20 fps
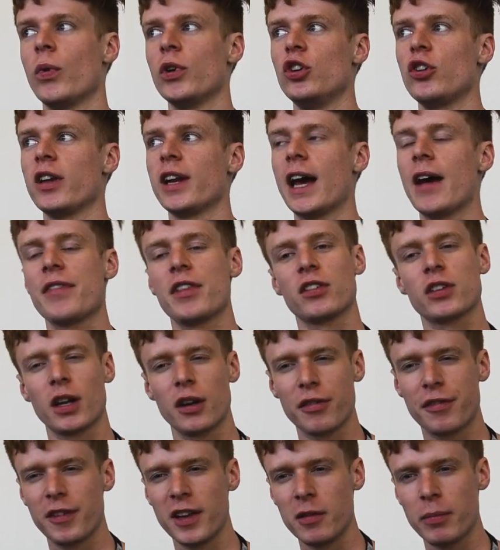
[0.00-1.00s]
you can have this kind
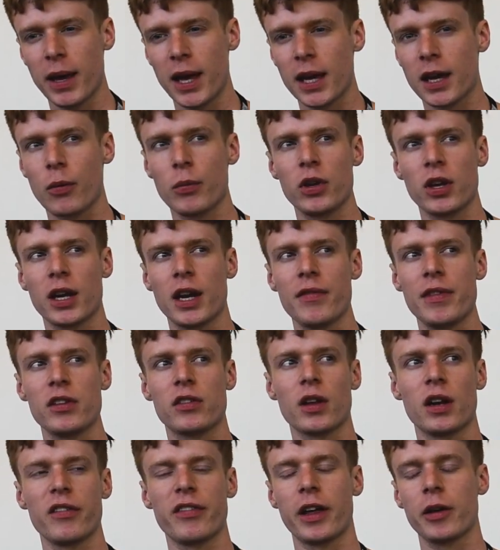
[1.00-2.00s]
of feedback, and when you can have
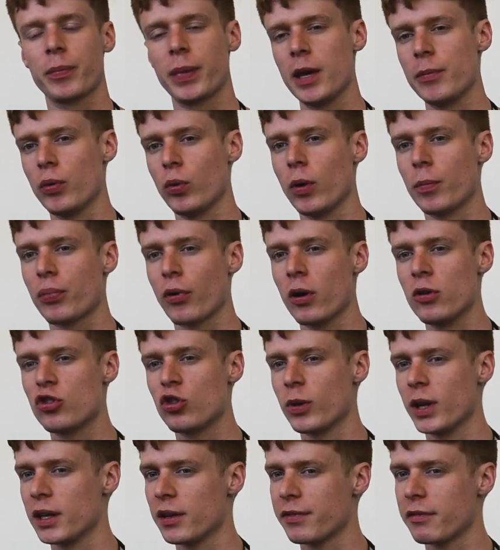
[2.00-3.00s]
these kind of like people
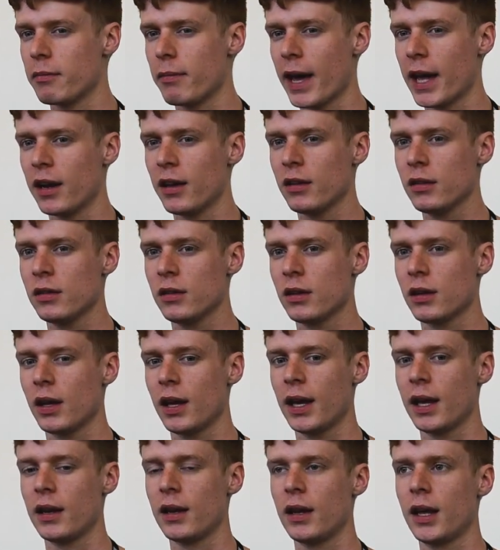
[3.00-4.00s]
approach you in a different manner,
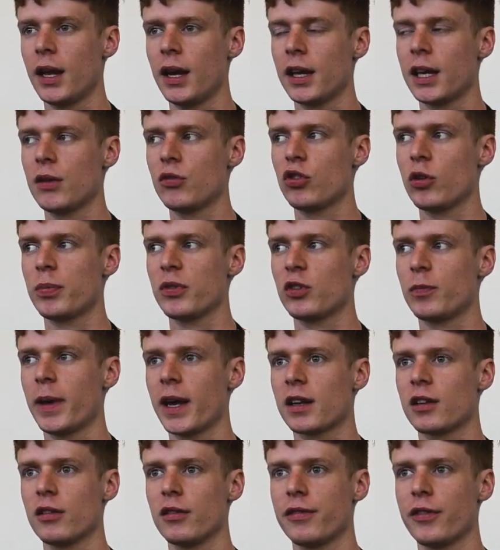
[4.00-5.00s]
and it gives you a
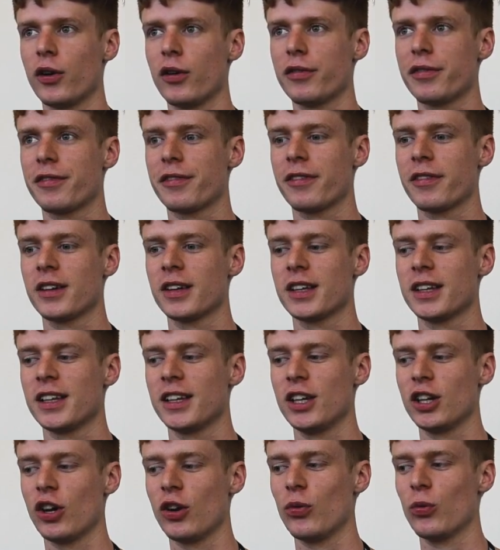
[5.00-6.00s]
perspective of,
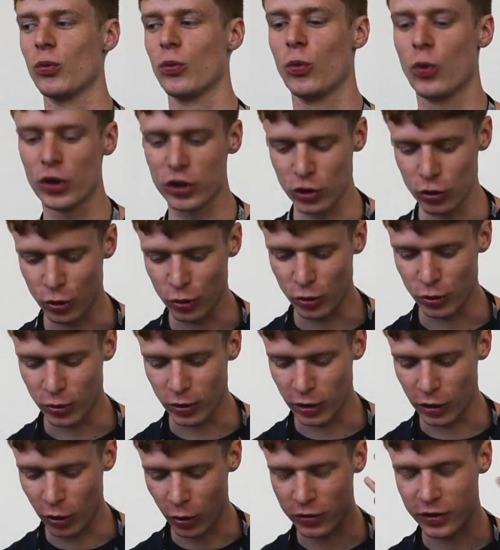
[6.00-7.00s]
you know, what you're
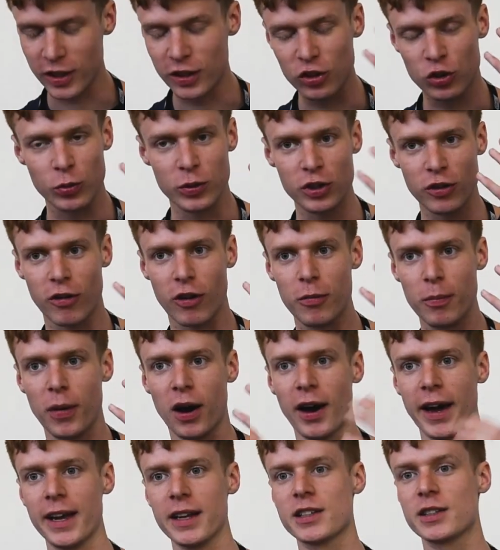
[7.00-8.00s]
locked into in your own
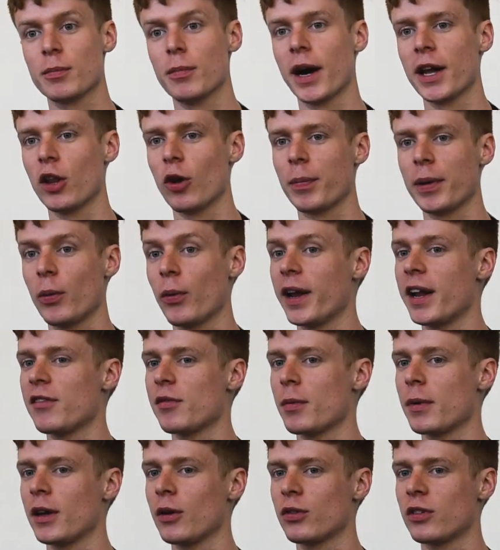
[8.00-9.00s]
mind might not be what
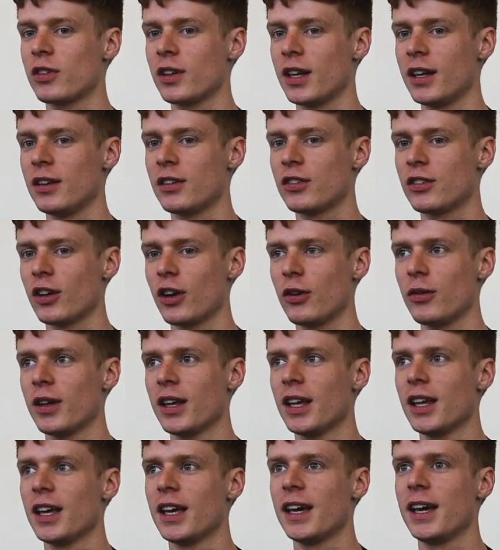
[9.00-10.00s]
everyone else sees. So
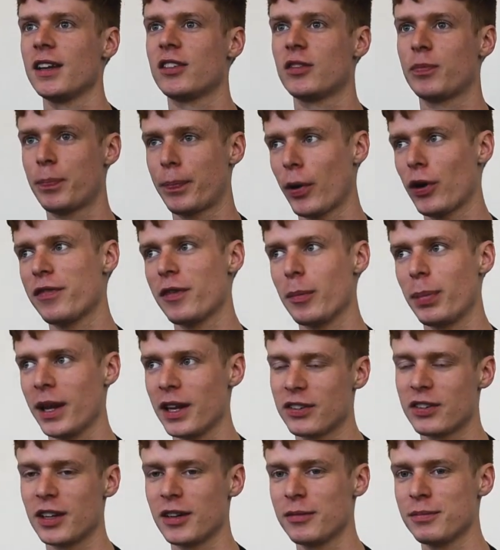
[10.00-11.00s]
it's both a
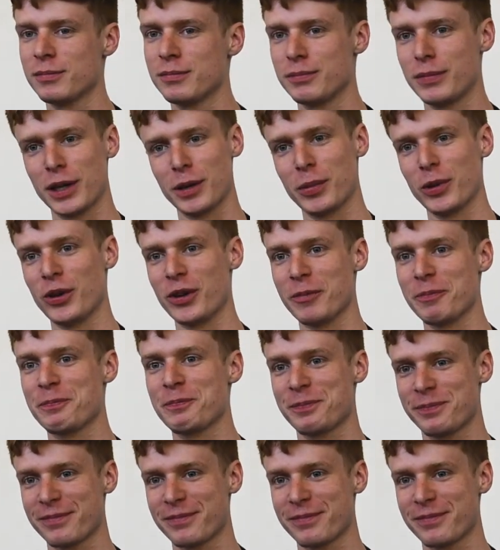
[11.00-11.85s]
blessing but a burden.